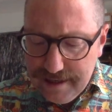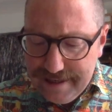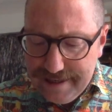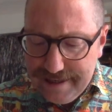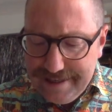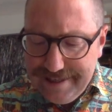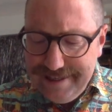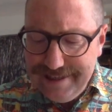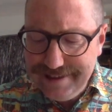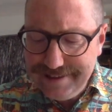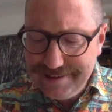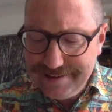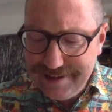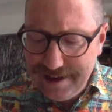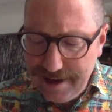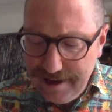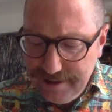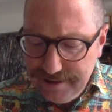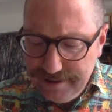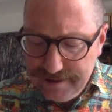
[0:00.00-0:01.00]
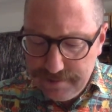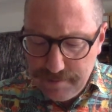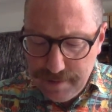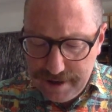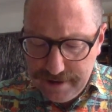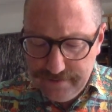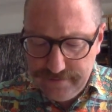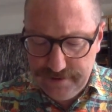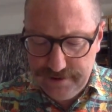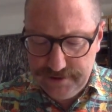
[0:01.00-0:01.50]
He assigns
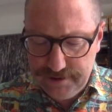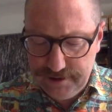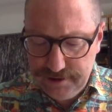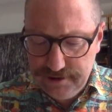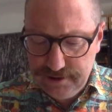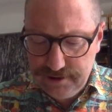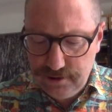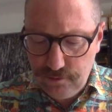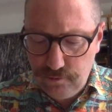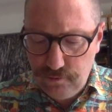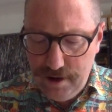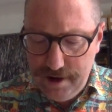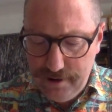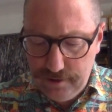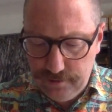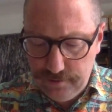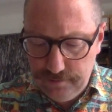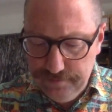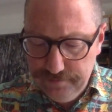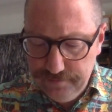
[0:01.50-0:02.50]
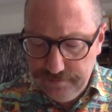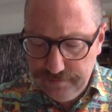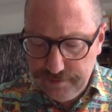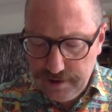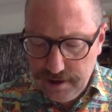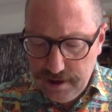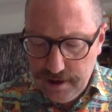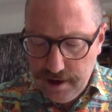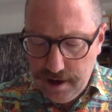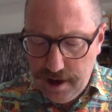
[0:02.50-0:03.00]
metaphysics the realm
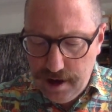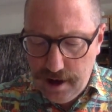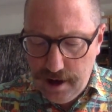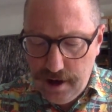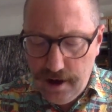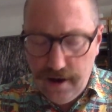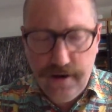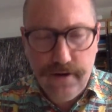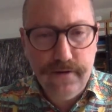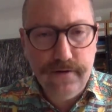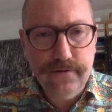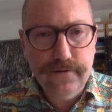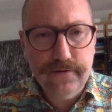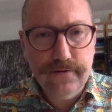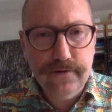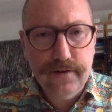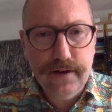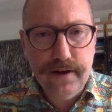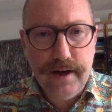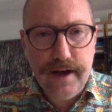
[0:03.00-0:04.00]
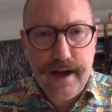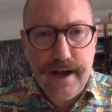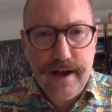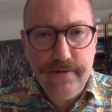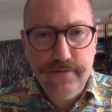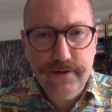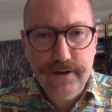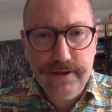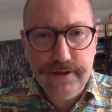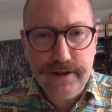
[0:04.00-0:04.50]
of
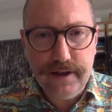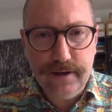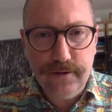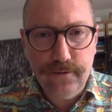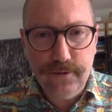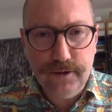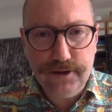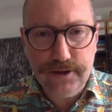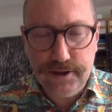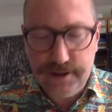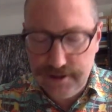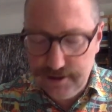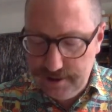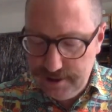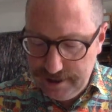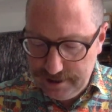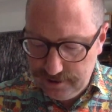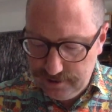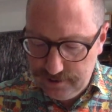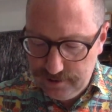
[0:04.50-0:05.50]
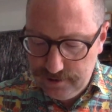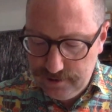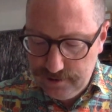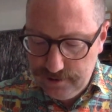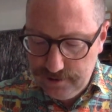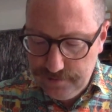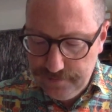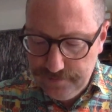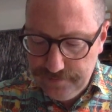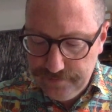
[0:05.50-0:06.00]
everything which
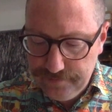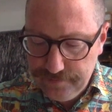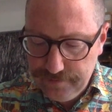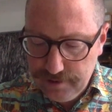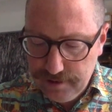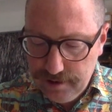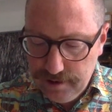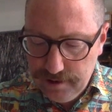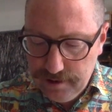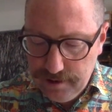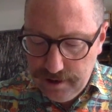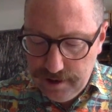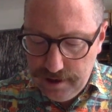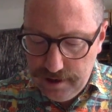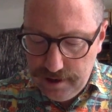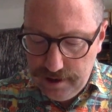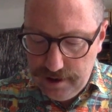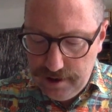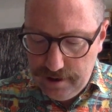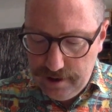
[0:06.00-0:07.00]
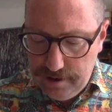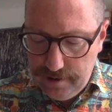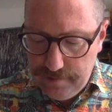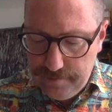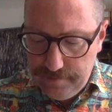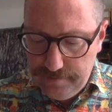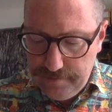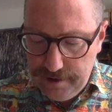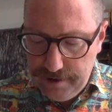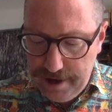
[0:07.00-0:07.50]
exists.
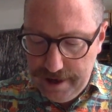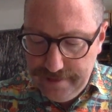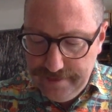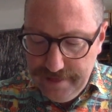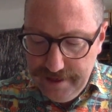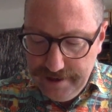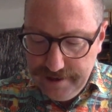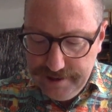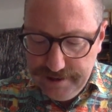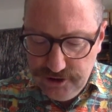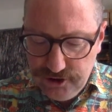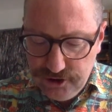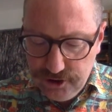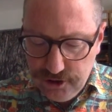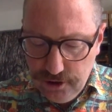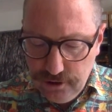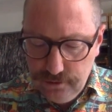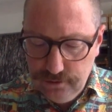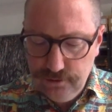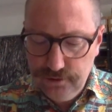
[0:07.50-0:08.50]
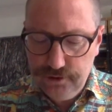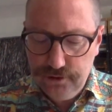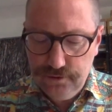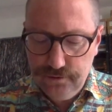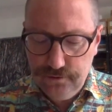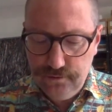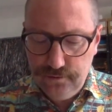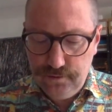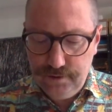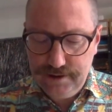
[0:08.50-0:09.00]
And then he shows,
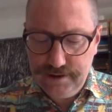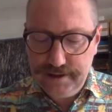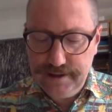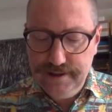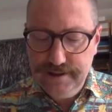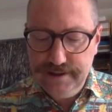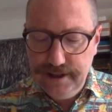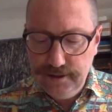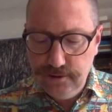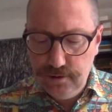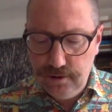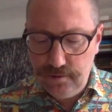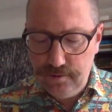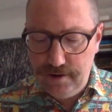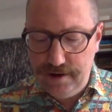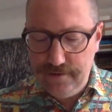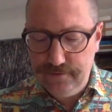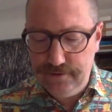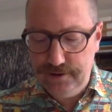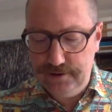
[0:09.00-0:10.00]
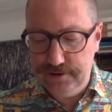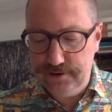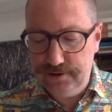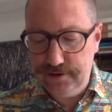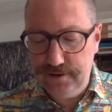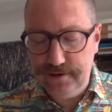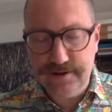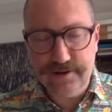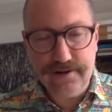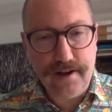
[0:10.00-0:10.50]
with continual reference
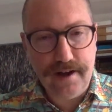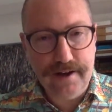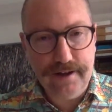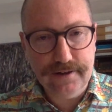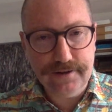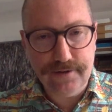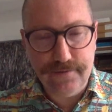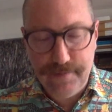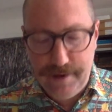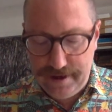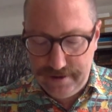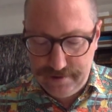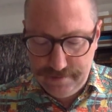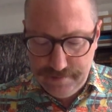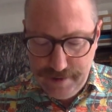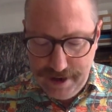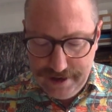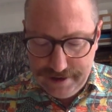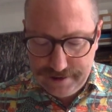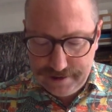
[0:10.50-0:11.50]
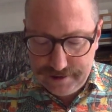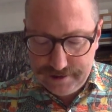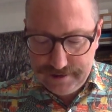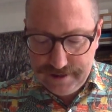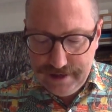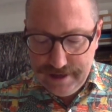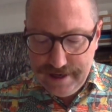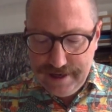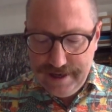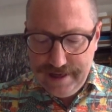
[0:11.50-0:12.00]
to the science of mathematics,
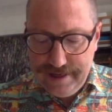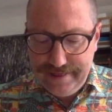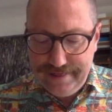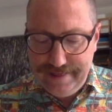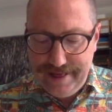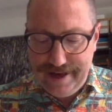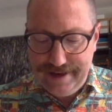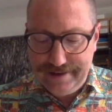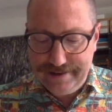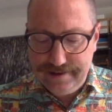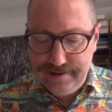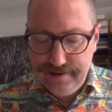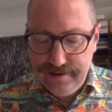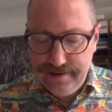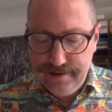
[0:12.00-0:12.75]
that